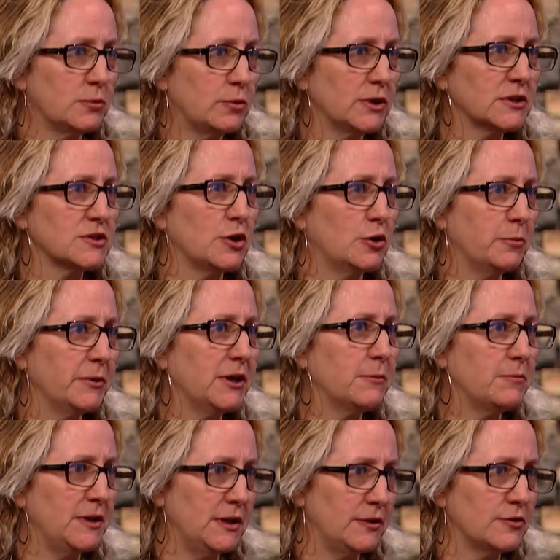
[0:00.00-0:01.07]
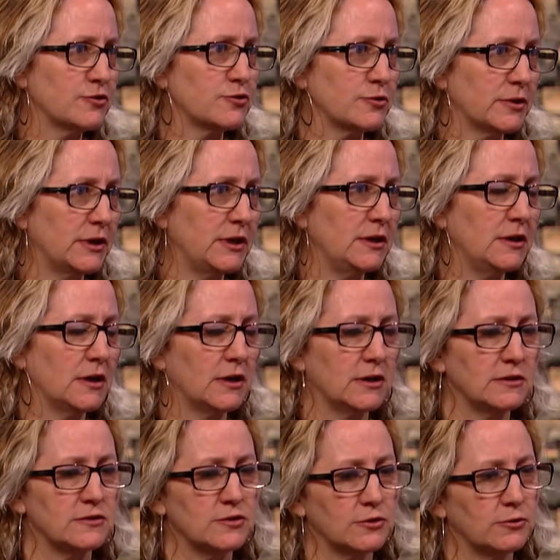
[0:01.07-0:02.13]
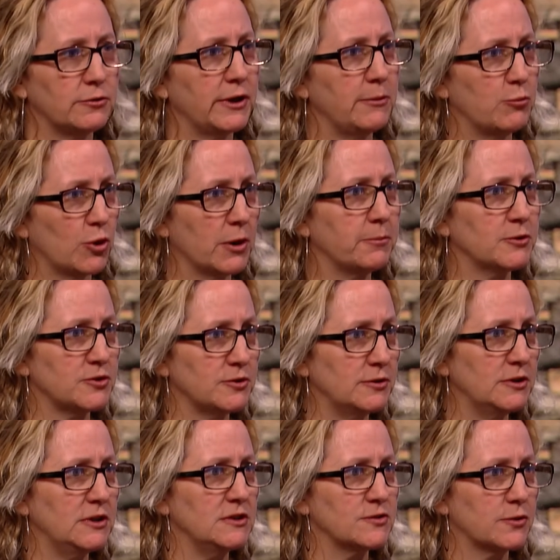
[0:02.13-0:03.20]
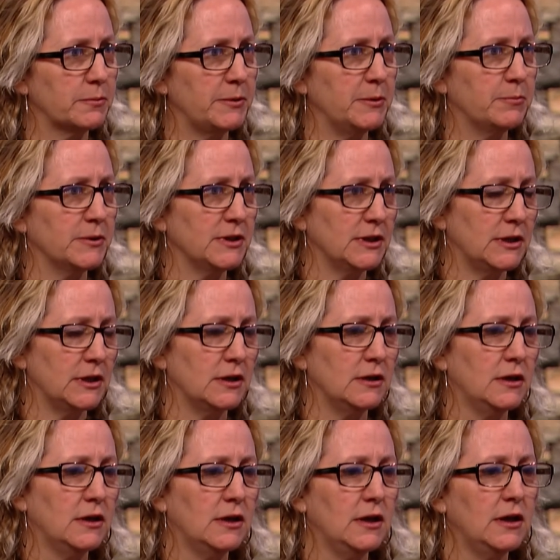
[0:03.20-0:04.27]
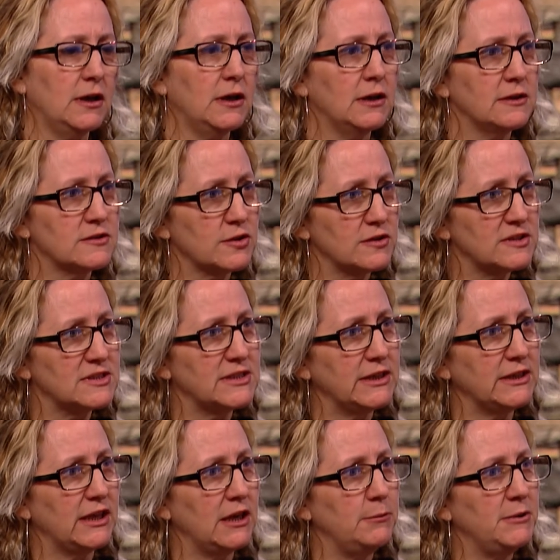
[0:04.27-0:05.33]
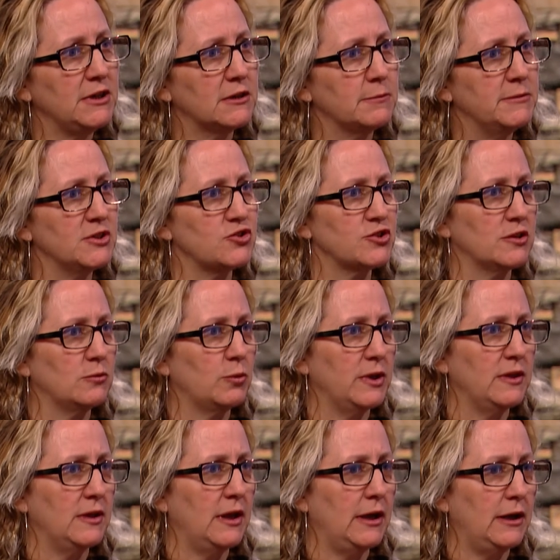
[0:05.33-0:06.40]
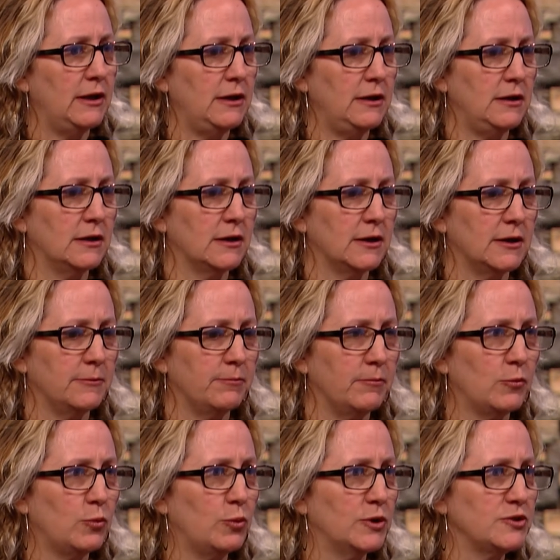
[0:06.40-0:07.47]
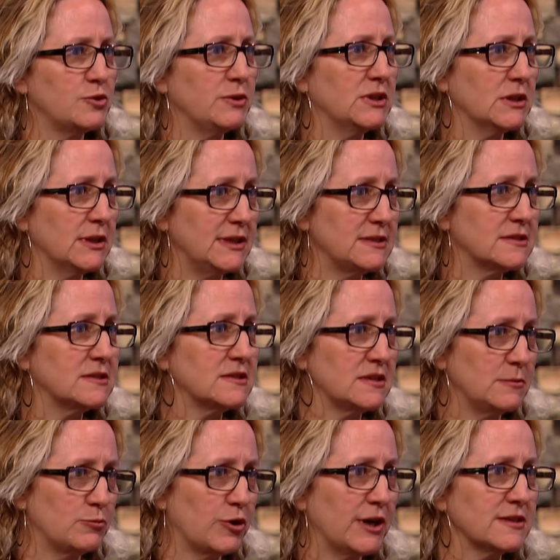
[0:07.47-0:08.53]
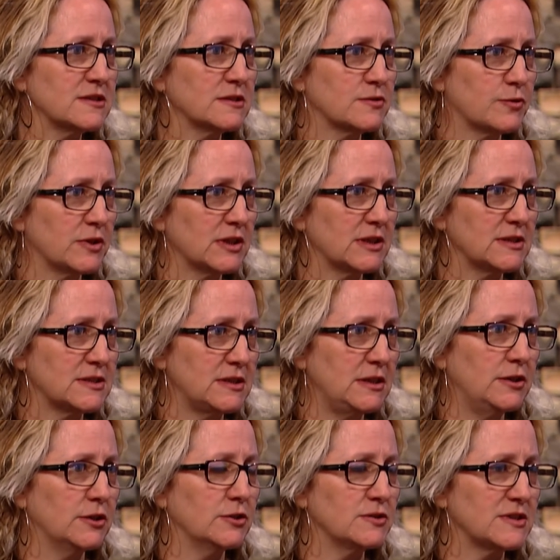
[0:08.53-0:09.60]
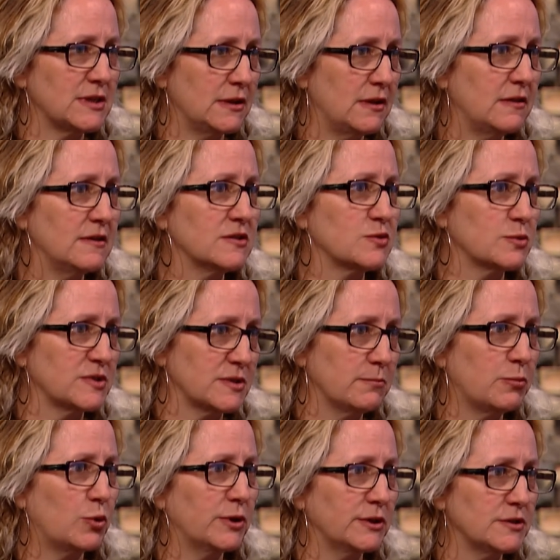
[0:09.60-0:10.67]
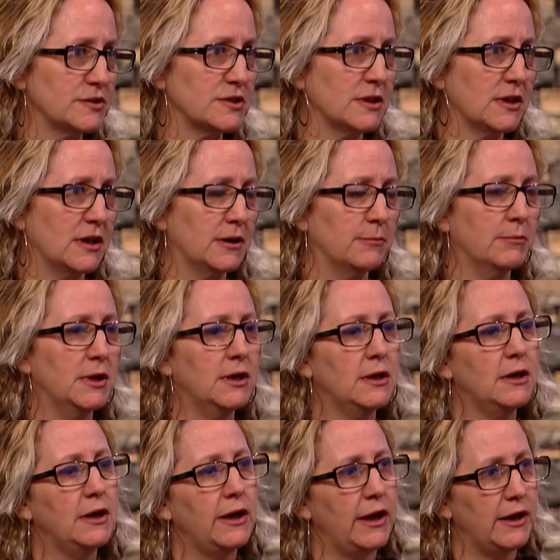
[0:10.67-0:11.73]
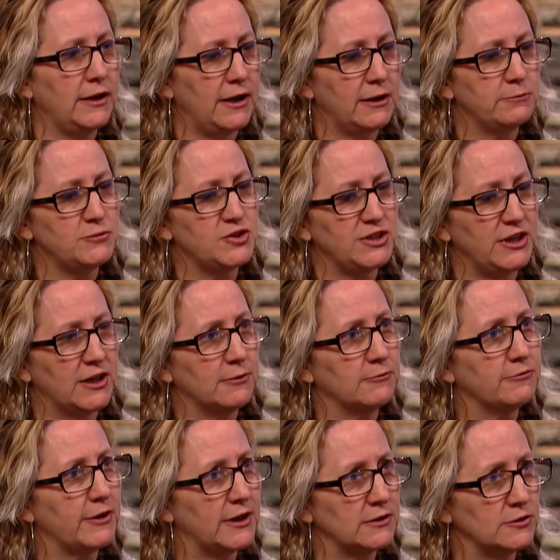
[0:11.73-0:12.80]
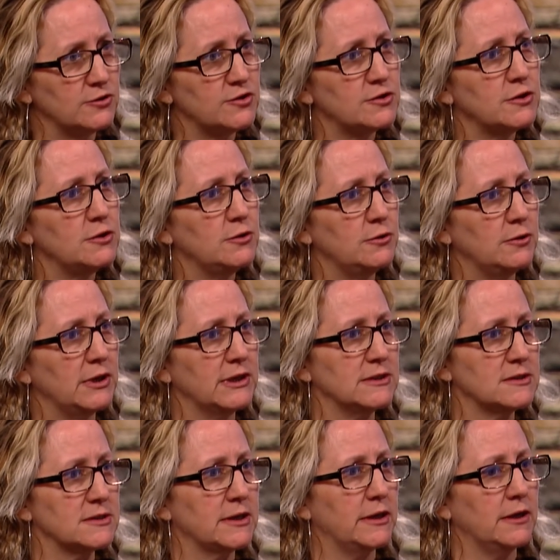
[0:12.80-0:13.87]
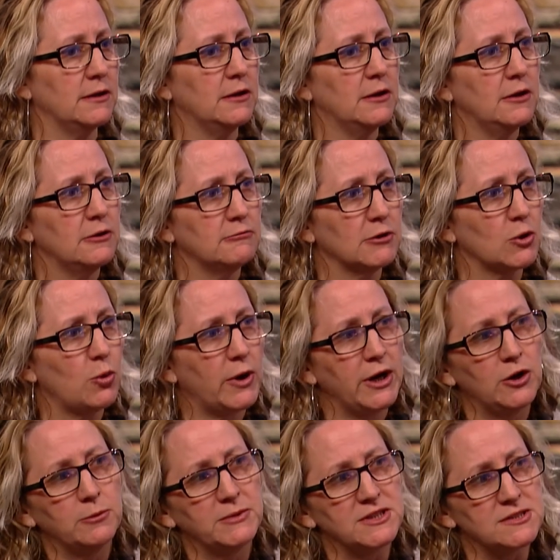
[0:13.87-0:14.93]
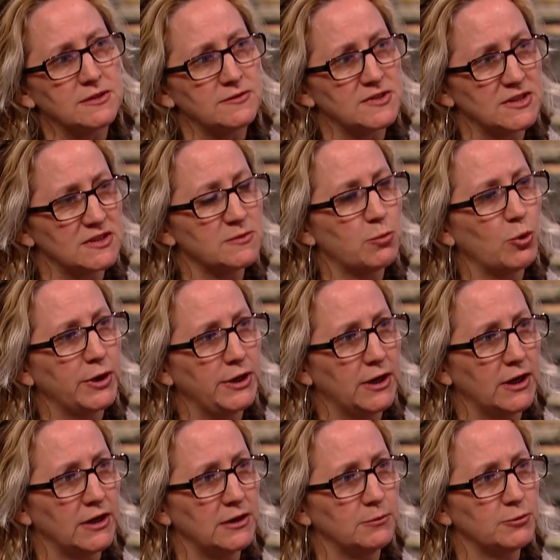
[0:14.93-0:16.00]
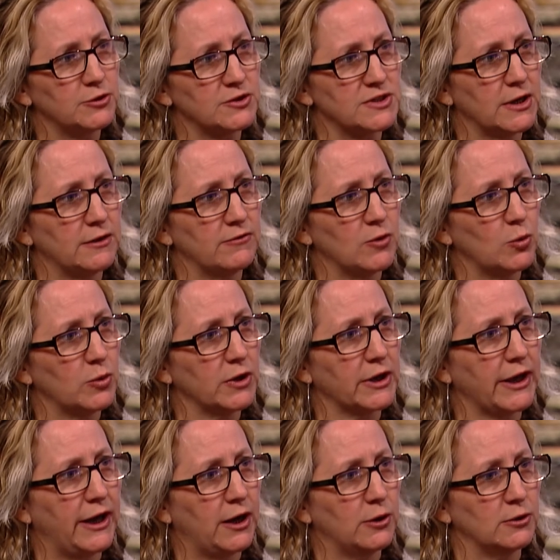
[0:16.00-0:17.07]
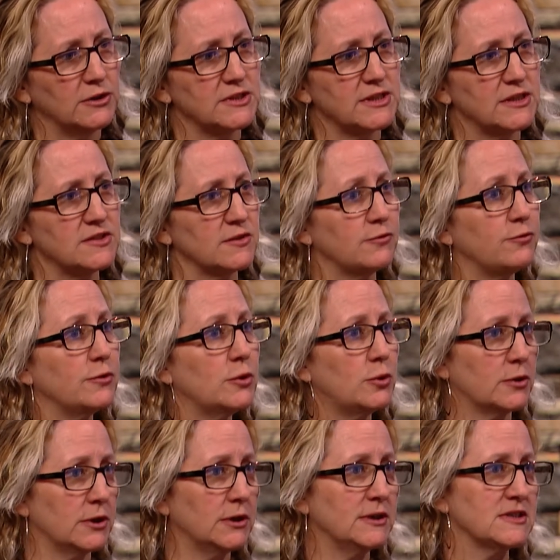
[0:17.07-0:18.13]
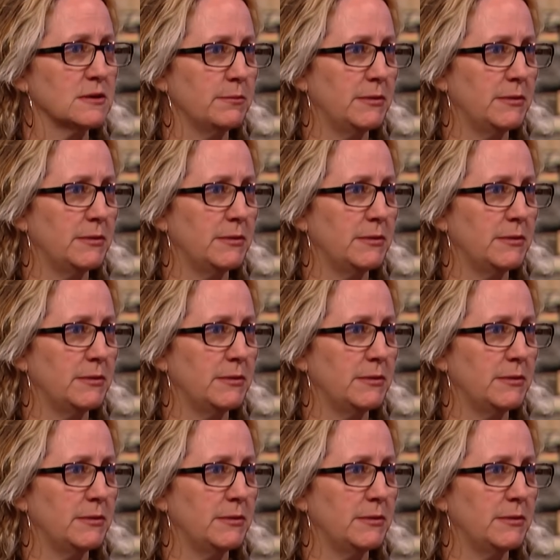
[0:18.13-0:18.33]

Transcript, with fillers: work to open up the industry uh, to create more opportunities for people in it. So the State Gaming Commission, when they um, were doing the licensing process for the casinos, said that this was important to them, and MGM followed suit and set requirements of 6.9% of the work hours as a floor, as a